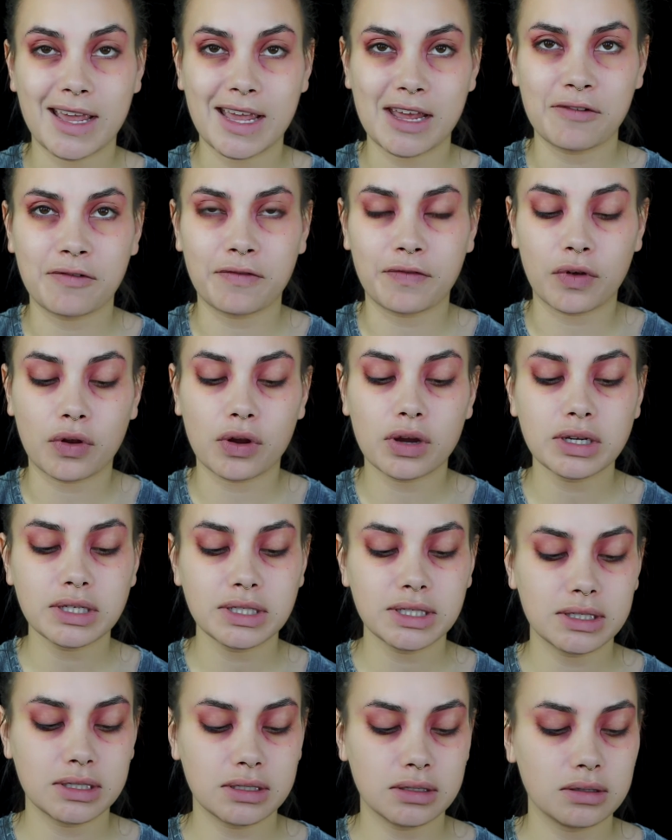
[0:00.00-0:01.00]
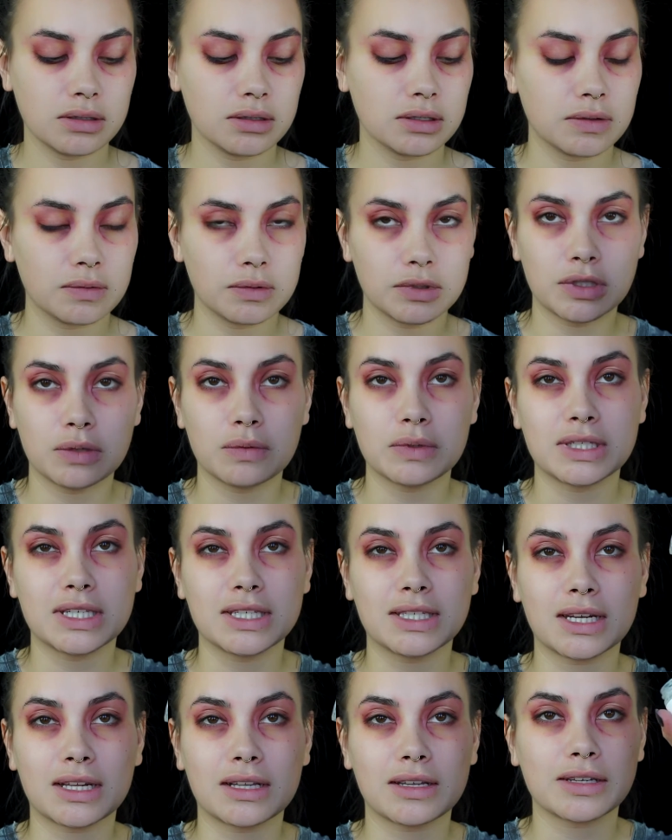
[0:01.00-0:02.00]
A first. So this
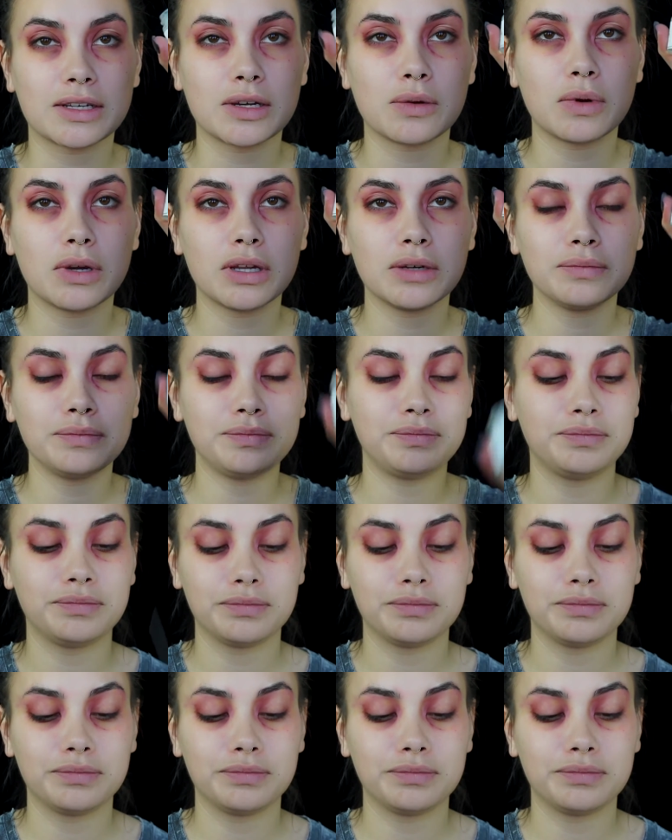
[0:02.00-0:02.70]
is the clear one.